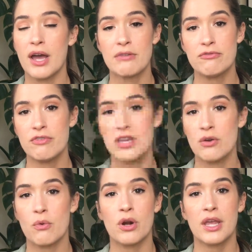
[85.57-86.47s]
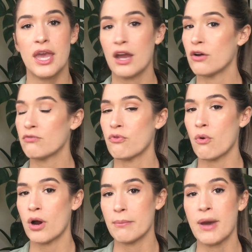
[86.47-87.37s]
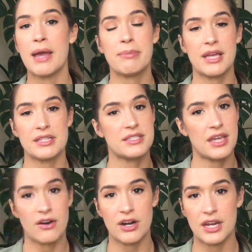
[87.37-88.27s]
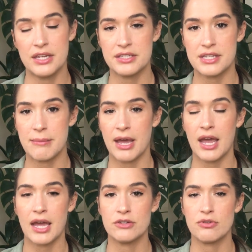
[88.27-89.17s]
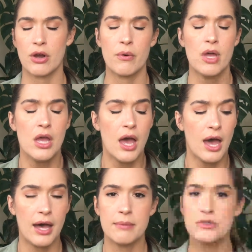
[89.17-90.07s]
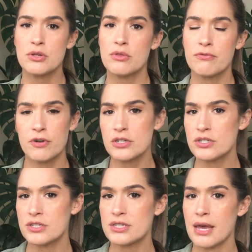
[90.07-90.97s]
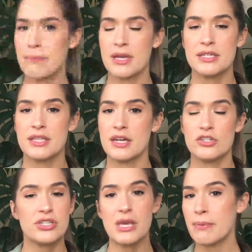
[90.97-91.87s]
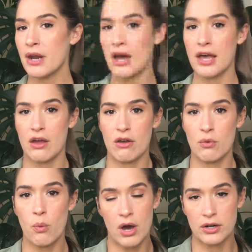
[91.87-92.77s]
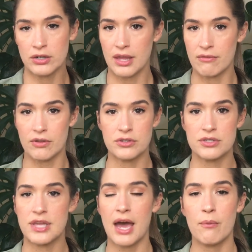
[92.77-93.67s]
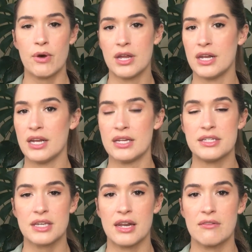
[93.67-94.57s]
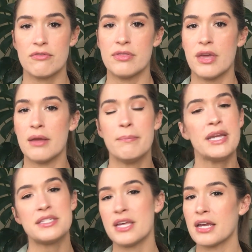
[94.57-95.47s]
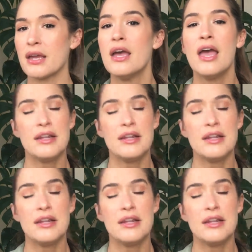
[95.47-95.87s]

I feed or care for my plants that are in semi-hydro? So the first step is that I just keep an eye on the water levels. That one is kind of the basic